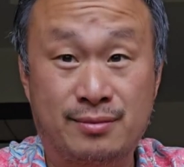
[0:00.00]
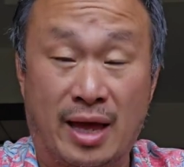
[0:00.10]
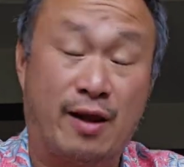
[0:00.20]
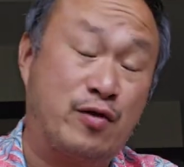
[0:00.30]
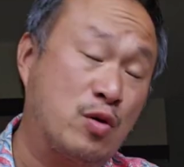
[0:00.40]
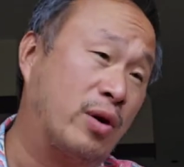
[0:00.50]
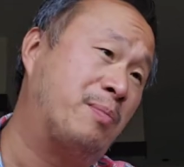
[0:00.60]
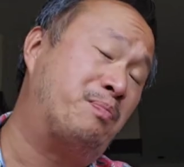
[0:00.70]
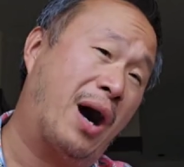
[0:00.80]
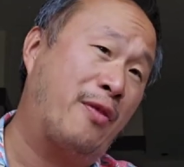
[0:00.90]
And if you would
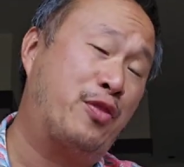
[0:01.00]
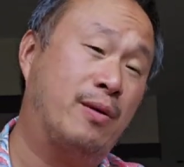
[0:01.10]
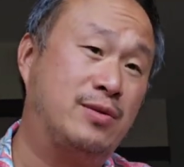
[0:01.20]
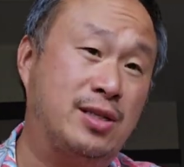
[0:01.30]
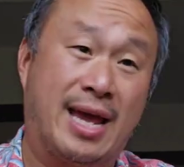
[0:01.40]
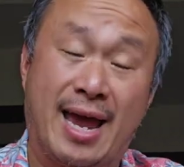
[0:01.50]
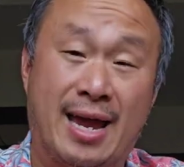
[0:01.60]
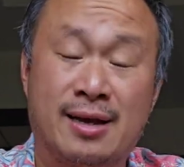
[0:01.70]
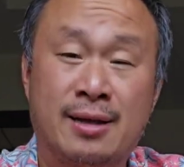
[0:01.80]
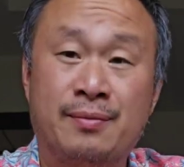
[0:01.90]
have bought them
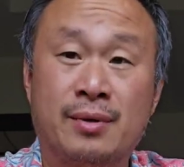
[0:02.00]
today,